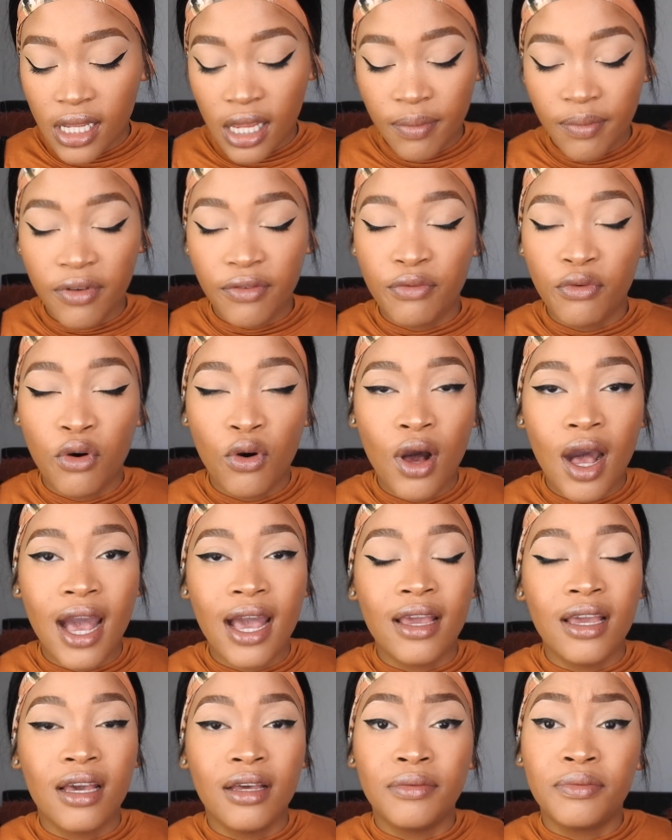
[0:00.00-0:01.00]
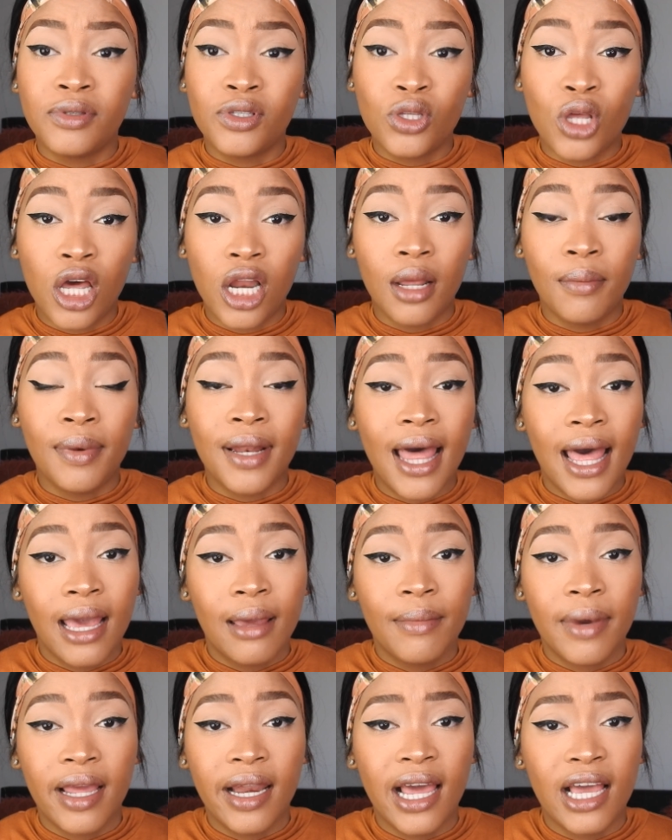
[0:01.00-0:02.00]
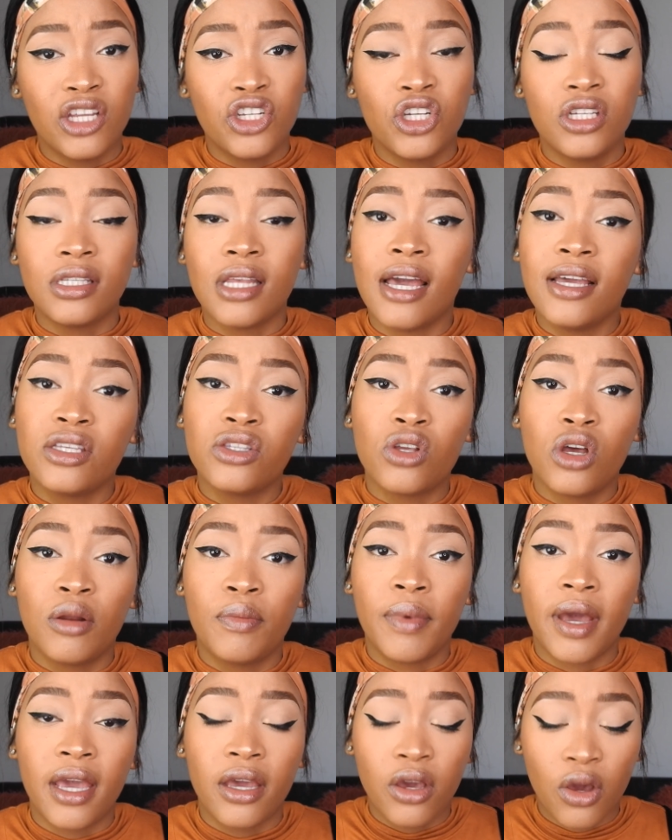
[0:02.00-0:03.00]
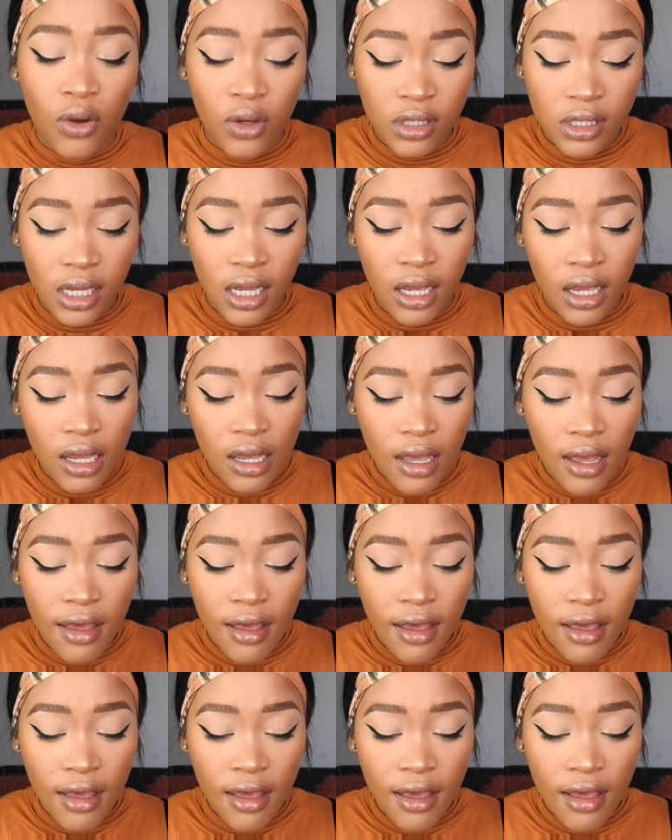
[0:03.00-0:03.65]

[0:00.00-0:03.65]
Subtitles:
And before I start applying my lashes, I start by coating